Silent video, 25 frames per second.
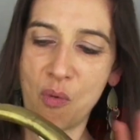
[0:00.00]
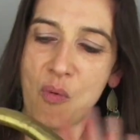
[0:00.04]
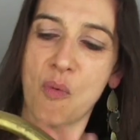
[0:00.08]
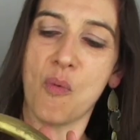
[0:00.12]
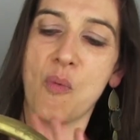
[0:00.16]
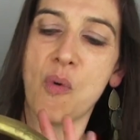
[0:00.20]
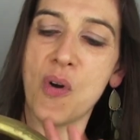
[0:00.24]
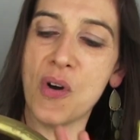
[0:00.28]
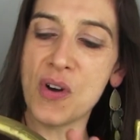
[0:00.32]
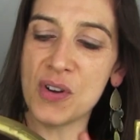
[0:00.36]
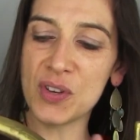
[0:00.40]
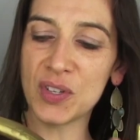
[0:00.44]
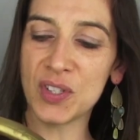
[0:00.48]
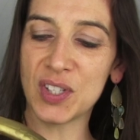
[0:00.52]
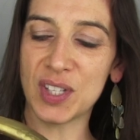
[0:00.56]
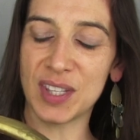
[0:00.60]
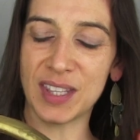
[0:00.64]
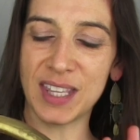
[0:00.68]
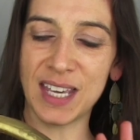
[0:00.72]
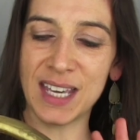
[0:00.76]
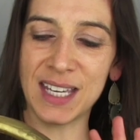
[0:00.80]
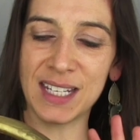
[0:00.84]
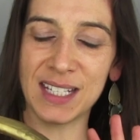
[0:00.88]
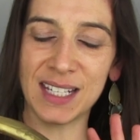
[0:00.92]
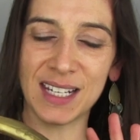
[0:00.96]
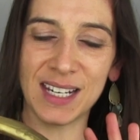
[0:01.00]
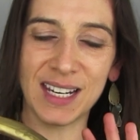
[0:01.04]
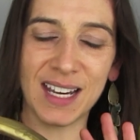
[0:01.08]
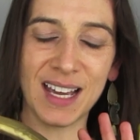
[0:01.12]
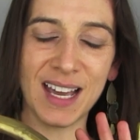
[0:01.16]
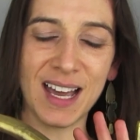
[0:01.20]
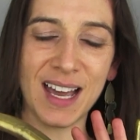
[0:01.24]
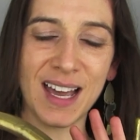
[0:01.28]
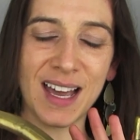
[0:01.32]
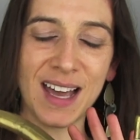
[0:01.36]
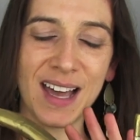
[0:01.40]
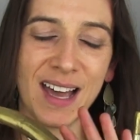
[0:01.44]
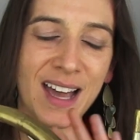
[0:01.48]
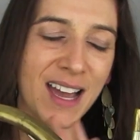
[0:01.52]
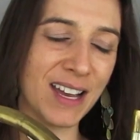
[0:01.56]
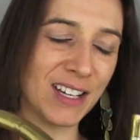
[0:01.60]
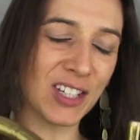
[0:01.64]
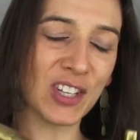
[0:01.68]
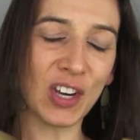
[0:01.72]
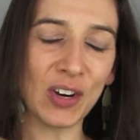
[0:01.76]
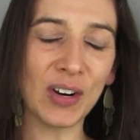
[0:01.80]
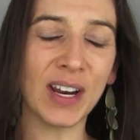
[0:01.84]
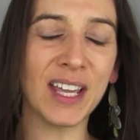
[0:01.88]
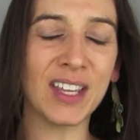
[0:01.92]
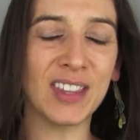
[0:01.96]
was that I
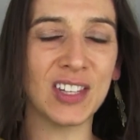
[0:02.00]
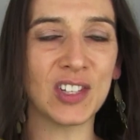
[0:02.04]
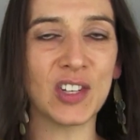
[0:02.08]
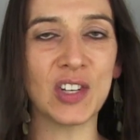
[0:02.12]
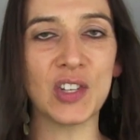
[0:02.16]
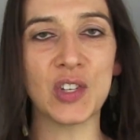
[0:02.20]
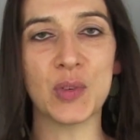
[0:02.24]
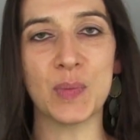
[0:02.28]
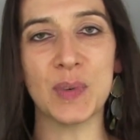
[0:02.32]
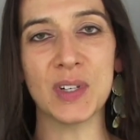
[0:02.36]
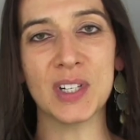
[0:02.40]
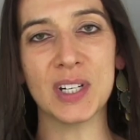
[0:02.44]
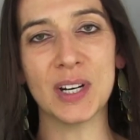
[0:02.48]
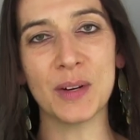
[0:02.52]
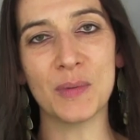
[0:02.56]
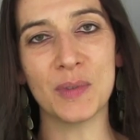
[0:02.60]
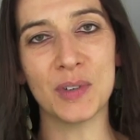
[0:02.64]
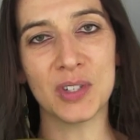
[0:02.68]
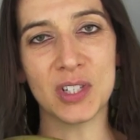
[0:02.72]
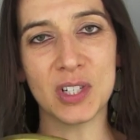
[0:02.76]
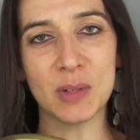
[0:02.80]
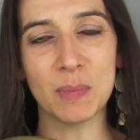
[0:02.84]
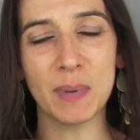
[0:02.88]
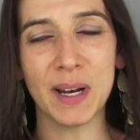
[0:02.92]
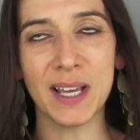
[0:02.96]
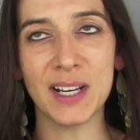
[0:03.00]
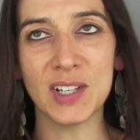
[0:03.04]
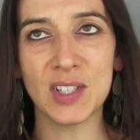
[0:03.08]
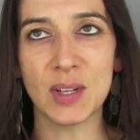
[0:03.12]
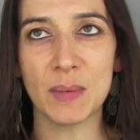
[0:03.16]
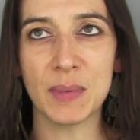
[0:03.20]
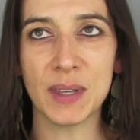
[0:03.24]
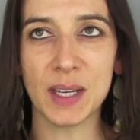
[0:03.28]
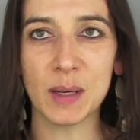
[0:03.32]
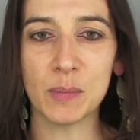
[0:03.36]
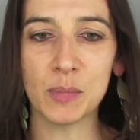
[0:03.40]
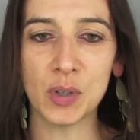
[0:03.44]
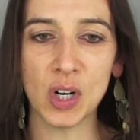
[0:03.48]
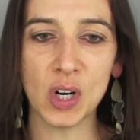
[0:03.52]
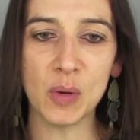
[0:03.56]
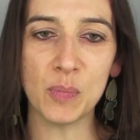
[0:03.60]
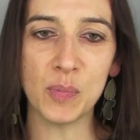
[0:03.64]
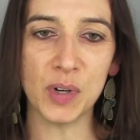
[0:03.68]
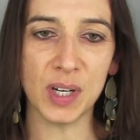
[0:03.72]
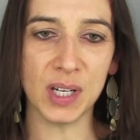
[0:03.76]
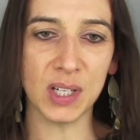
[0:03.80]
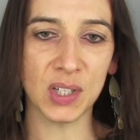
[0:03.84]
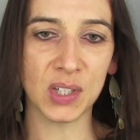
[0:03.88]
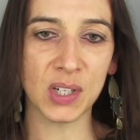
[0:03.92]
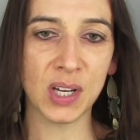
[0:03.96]
so like this instrument and I wanted to play something
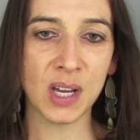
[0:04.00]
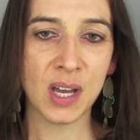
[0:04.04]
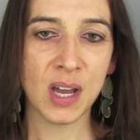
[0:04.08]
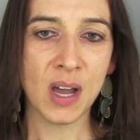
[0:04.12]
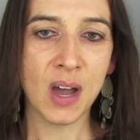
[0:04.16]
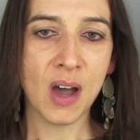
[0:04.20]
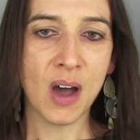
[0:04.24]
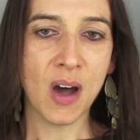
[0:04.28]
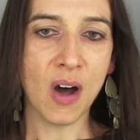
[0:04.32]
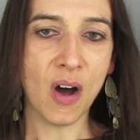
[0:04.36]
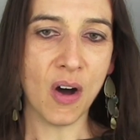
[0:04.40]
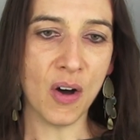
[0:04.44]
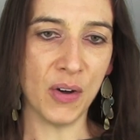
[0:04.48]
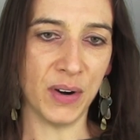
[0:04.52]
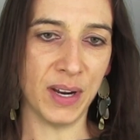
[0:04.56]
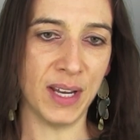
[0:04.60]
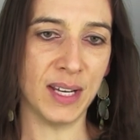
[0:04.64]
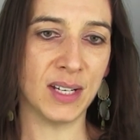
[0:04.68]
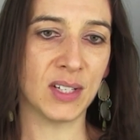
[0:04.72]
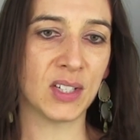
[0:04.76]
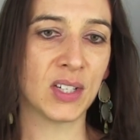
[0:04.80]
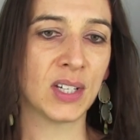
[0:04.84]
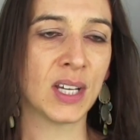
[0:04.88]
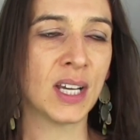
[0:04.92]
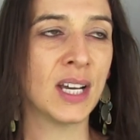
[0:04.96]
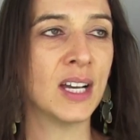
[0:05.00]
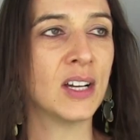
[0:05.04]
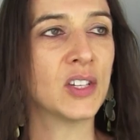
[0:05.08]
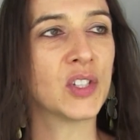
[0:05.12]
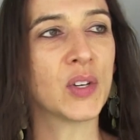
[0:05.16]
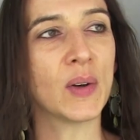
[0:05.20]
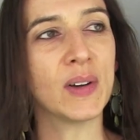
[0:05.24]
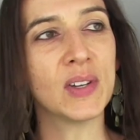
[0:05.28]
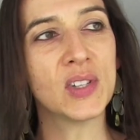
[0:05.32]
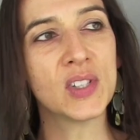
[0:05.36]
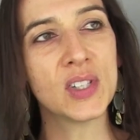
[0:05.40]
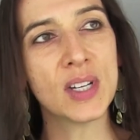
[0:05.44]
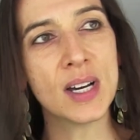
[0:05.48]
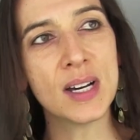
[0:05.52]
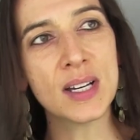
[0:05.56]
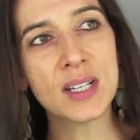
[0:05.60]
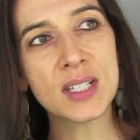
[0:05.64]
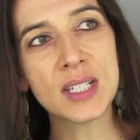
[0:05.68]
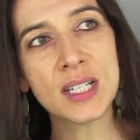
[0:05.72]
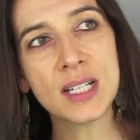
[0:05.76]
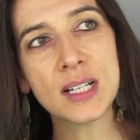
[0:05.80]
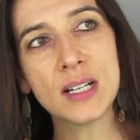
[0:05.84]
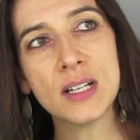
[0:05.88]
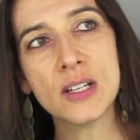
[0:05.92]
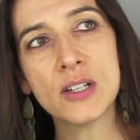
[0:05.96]
appropriate on it. So I
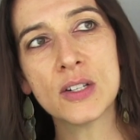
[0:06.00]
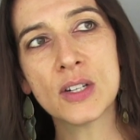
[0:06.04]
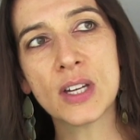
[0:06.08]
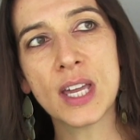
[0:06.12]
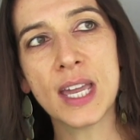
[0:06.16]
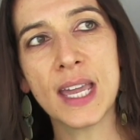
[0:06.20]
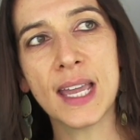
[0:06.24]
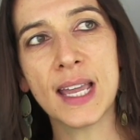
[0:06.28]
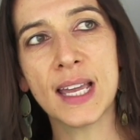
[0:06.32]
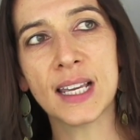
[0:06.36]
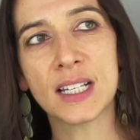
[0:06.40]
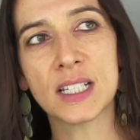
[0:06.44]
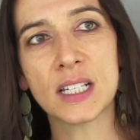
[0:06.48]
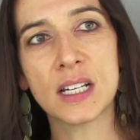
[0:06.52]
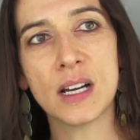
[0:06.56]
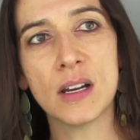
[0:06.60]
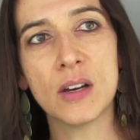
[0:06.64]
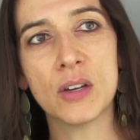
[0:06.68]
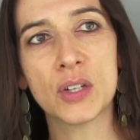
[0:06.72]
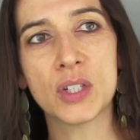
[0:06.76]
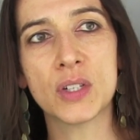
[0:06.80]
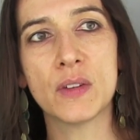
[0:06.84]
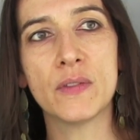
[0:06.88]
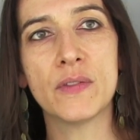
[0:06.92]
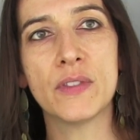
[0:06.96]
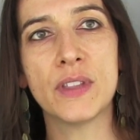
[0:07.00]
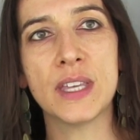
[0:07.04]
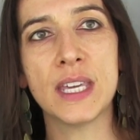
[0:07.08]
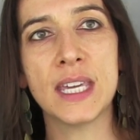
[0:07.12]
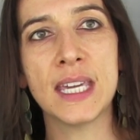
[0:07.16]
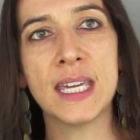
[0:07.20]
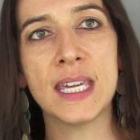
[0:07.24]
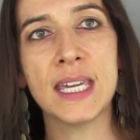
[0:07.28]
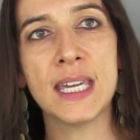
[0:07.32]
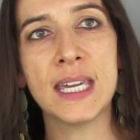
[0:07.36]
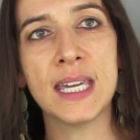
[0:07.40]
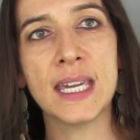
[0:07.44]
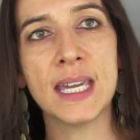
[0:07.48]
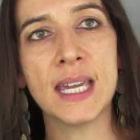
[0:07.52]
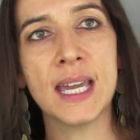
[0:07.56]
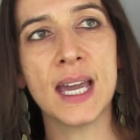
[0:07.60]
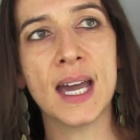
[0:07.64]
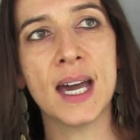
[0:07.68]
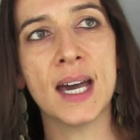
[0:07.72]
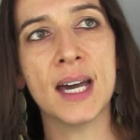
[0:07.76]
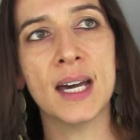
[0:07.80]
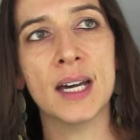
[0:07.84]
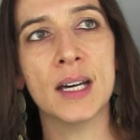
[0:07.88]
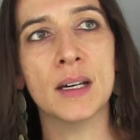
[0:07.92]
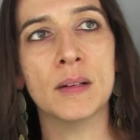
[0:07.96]
started looking at a lot of the
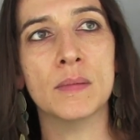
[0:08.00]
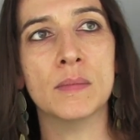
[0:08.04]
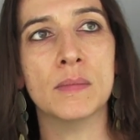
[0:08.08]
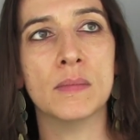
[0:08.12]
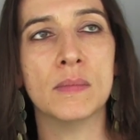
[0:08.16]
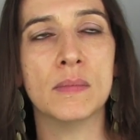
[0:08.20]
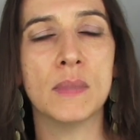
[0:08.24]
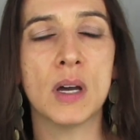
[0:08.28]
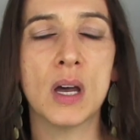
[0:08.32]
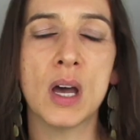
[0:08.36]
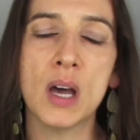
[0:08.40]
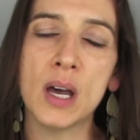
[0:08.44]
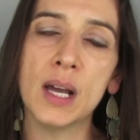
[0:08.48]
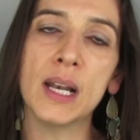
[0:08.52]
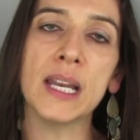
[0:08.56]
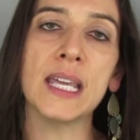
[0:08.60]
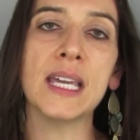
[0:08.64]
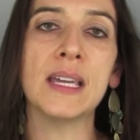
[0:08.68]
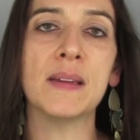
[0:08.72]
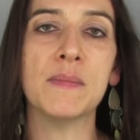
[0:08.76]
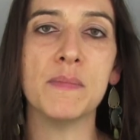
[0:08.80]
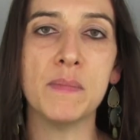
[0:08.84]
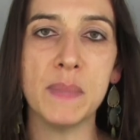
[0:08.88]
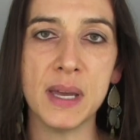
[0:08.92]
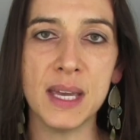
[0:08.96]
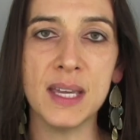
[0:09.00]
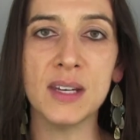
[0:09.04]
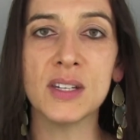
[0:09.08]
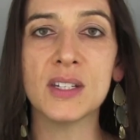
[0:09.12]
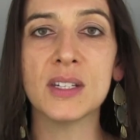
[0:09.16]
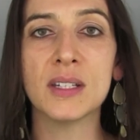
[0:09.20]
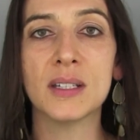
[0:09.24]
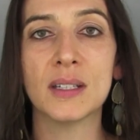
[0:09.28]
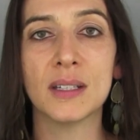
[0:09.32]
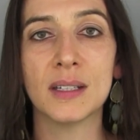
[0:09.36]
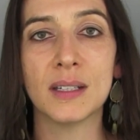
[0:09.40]
early, mid